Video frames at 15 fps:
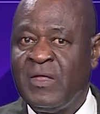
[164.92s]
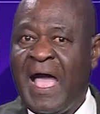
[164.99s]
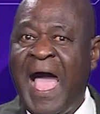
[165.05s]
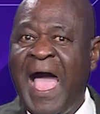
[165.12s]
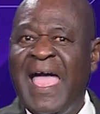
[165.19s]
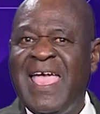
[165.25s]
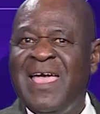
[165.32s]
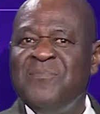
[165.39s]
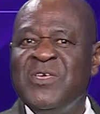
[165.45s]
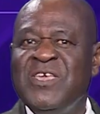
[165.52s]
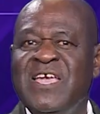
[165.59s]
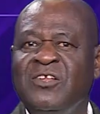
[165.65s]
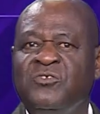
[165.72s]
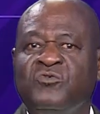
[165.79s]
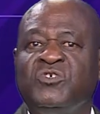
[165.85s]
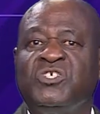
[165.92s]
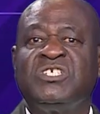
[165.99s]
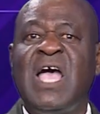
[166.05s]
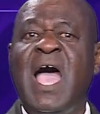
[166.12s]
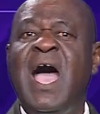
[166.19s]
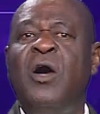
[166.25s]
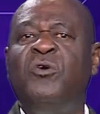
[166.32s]
I am here to
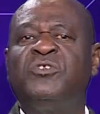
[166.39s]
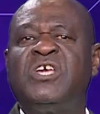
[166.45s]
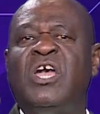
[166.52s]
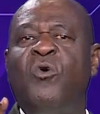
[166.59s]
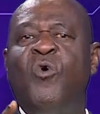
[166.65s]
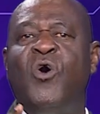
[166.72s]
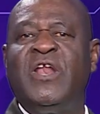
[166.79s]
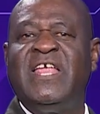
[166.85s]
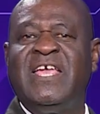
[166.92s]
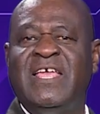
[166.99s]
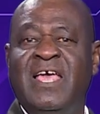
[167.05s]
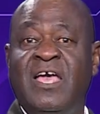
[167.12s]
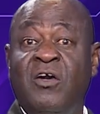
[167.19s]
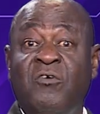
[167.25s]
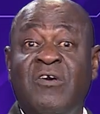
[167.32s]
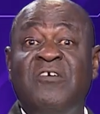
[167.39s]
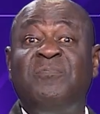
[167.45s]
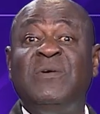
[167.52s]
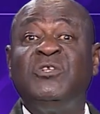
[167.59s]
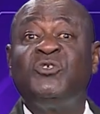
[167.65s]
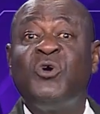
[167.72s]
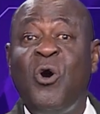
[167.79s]
shout a warning. We
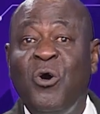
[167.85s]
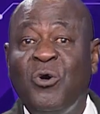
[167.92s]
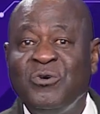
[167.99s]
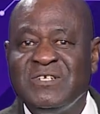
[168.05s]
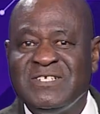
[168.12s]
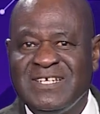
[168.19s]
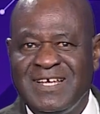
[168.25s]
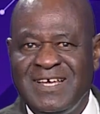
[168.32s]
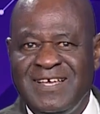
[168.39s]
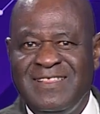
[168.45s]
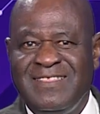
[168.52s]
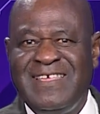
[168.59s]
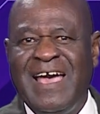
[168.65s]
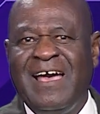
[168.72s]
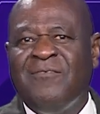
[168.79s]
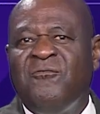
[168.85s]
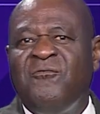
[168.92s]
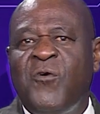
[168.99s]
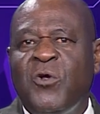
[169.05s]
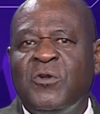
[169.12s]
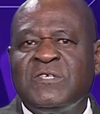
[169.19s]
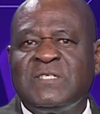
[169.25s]
have been told there are
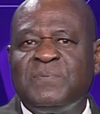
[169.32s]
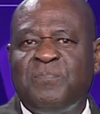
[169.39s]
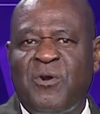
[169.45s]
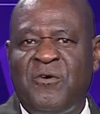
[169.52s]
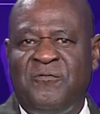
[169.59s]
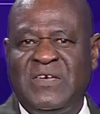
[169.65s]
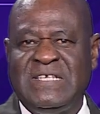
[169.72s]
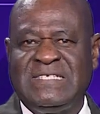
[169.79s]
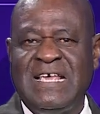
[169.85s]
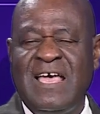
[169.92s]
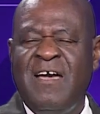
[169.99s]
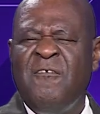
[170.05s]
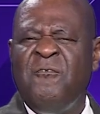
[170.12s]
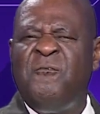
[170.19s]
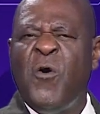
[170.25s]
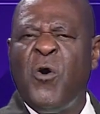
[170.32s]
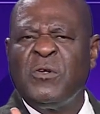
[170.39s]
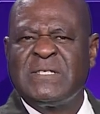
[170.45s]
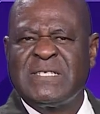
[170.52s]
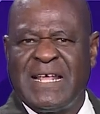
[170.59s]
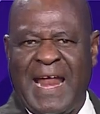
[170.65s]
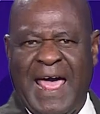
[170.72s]
false prophets,
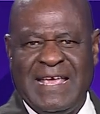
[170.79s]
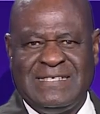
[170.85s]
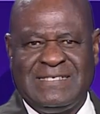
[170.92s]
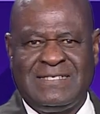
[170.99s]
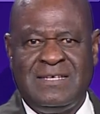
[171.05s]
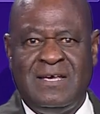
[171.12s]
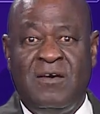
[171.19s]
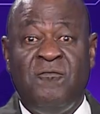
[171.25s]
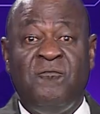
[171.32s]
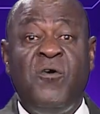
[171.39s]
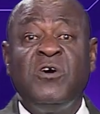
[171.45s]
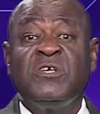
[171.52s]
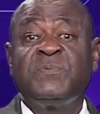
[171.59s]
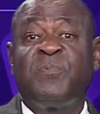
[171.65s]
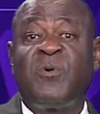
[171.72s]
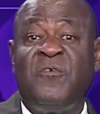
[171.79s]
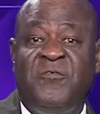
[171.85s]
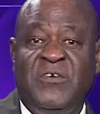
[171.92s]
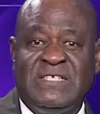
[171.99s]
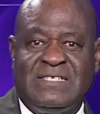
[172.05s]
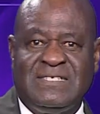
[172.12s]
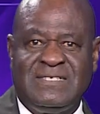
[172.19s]
false Christs. False
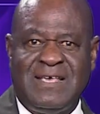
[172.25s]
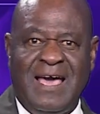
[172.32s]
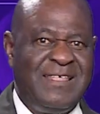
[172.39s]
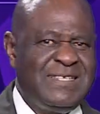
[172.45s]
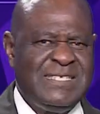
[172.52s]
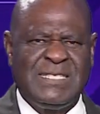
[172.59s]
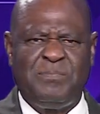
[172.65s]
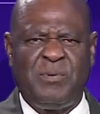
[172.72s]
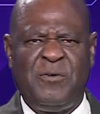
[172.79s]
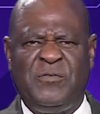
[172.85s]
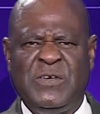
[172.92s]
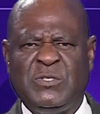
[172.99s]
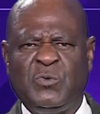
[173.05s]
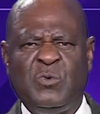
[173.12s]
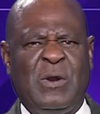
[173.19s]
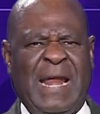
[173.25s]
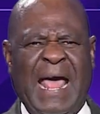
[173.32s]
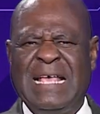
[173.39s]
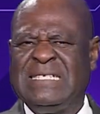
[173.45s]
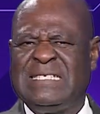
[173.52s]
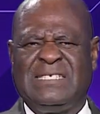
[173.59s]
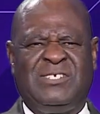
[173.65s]
prophets are these prophets who
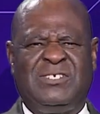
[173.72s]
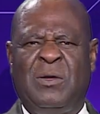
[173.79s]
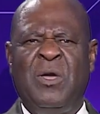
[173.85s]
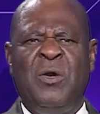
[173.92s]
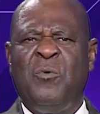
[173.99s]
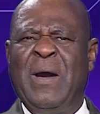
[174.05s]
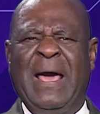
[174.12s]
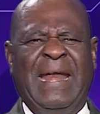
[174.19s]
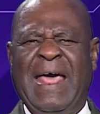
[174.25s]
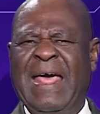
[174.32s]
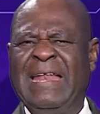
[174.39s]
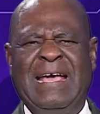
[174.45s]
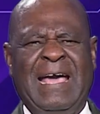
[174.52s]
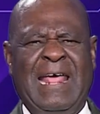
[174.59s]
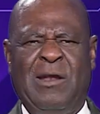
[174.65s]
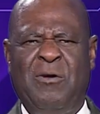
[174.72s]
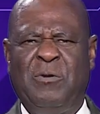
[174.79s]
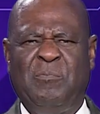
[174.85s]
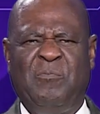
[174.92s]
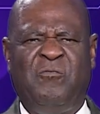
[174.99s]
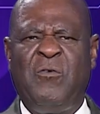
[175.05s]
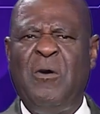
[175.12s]
are running
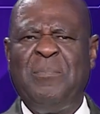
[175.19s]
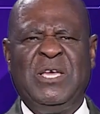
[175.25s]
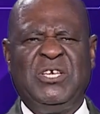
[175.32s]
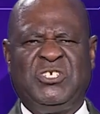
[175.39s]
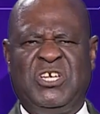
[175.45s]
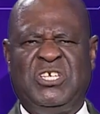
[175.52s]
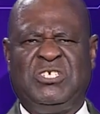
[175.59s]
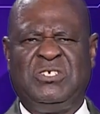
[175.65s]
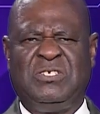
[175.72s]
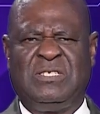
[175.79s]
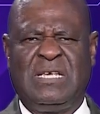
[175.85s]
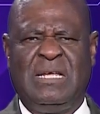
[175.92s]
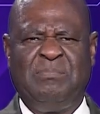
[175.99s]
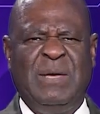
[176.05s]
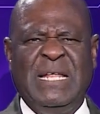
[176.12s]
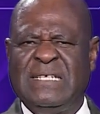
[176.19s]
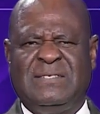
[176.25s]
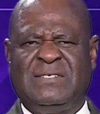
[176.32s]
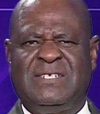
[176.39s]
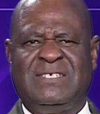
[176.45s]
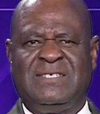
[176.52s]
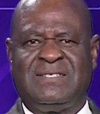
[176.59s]
around forming churches and
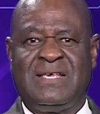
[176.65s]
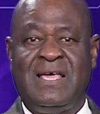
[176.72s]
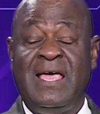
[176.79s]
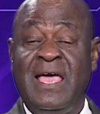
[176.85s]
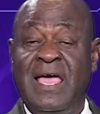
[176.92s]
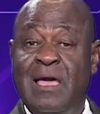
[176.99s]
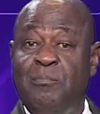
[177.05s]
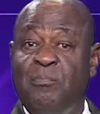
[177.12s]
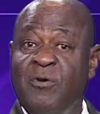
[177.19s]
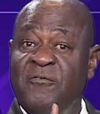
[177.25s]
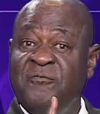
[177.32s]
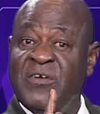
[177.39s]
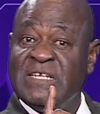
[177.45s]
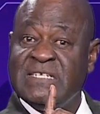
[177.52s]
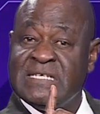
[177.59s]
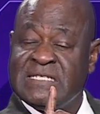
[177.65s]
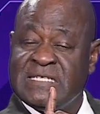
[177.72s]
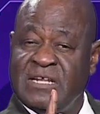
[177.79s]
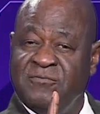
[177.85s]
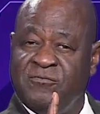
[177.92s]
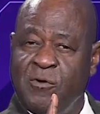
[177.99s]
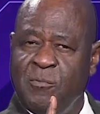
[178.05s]
ministries. A prophet is
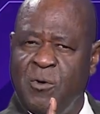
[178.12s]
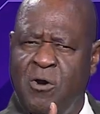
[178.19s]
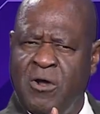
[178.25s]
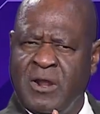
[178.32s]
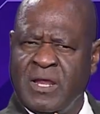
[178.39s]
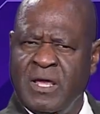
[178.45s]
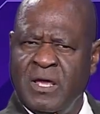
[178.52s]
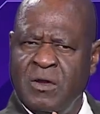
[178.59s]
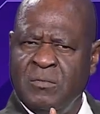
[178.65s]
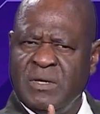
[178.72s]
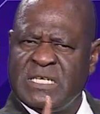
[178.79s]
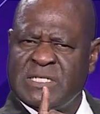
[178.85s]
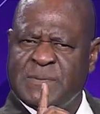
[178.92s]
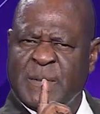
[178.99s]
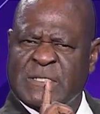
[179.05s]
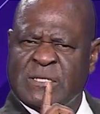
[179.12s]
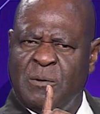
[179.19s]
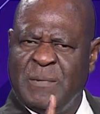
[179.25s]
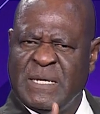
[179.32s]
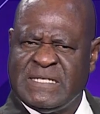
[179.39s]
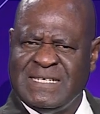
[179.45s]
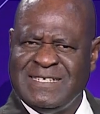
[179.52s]
sent from God with a special
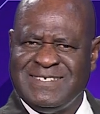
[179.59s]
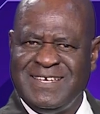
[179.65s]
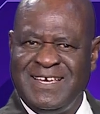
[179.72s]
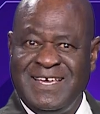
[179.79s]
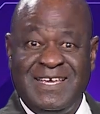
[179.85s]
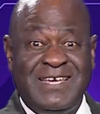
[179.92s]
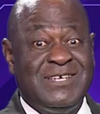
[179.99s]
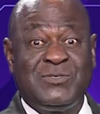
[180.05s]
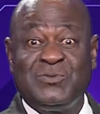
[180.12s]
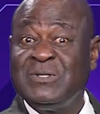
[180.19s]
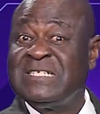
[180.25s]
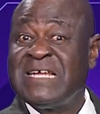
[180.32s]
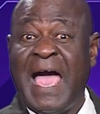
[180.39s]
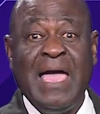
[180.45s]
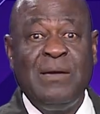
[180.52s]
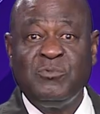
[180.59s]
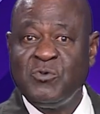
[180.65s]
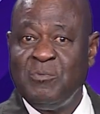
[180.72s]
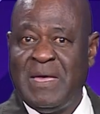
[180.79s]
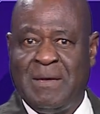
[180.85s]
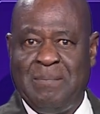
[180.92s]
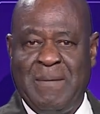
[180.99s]
message. He has no time
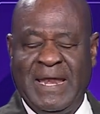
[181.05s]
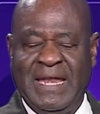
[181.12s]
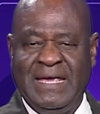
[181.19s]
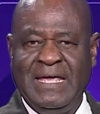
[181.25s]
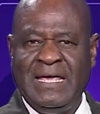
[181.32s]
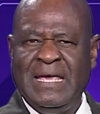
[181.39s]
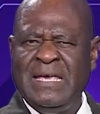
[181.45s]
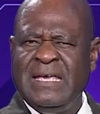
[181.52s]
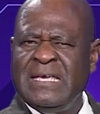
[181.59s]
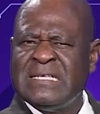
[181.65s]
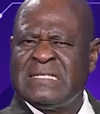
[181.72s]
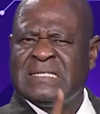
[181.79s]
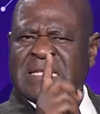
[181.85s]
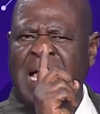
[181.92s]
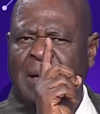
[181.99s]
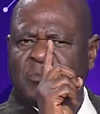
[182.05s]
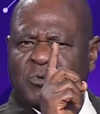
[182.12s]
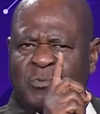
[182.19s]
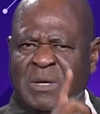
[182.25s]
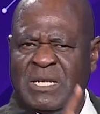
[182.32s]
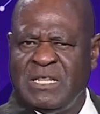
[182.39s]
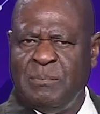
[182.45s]
to make money. He has time
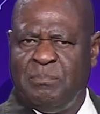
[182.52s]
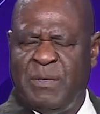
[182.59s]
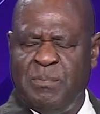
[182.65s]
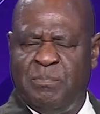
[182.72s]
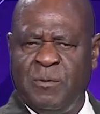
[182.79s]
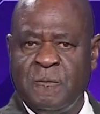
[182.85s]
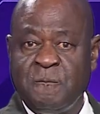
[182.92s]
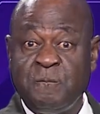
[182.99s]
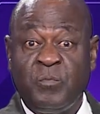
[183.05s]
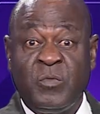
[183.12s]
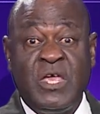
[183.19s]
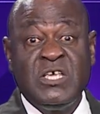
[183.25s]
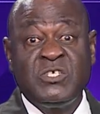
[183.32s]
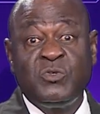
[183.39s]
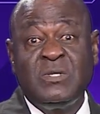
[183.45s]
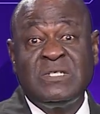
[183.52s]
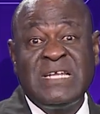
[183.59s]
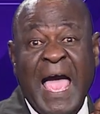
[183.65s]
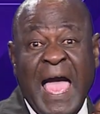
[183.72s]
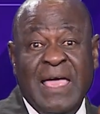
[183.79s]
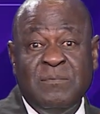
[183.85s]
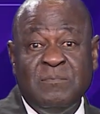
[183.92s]
to meet the people. He has no
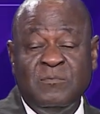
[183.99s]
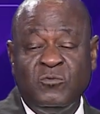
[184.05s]
time